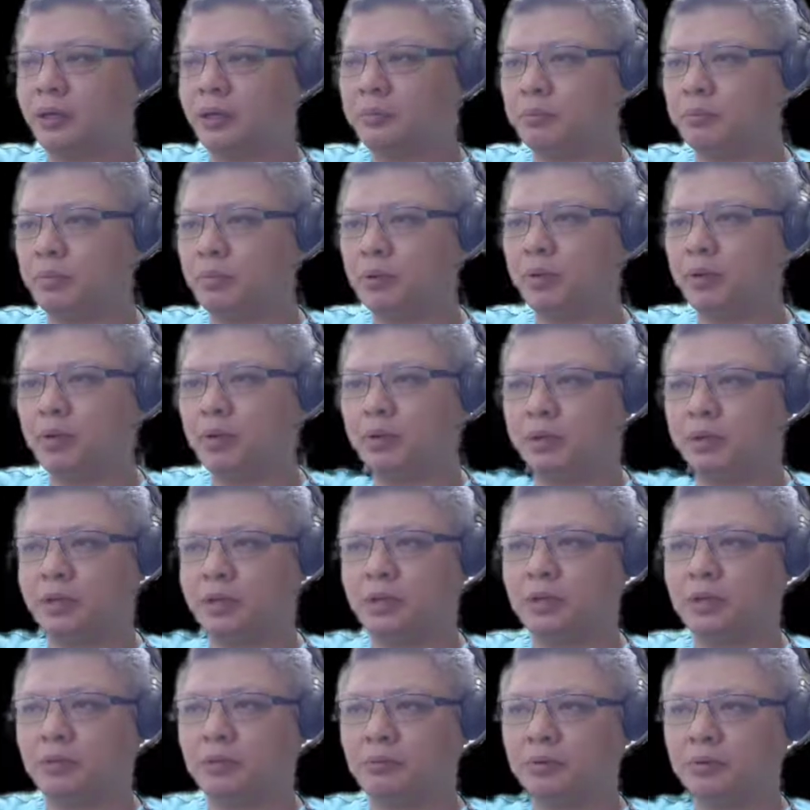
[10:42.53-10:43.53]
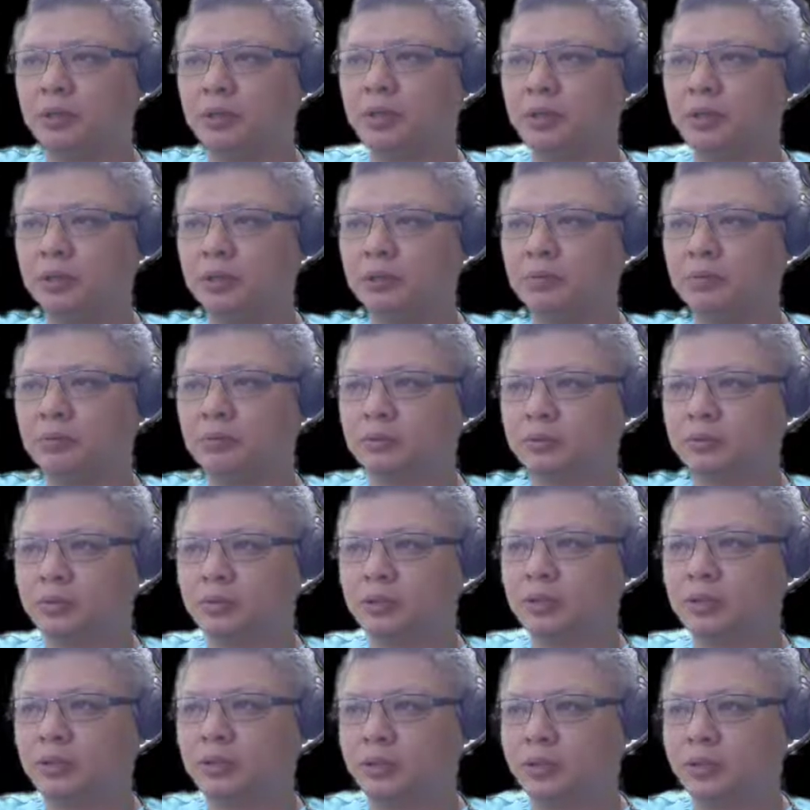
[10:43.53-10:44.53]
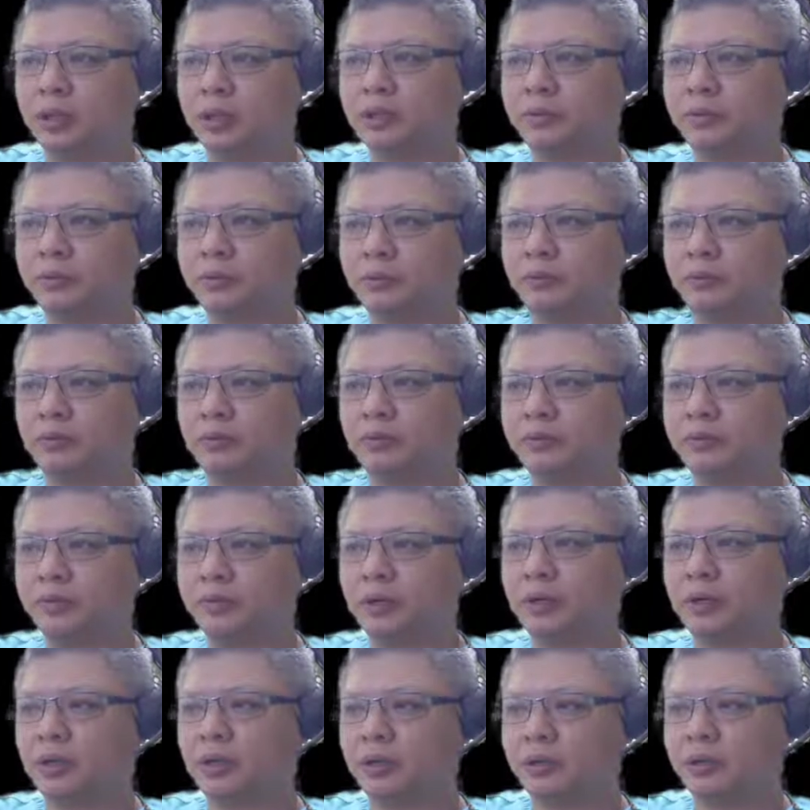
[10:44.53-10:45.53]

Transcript: implore the reader to see the next few moves very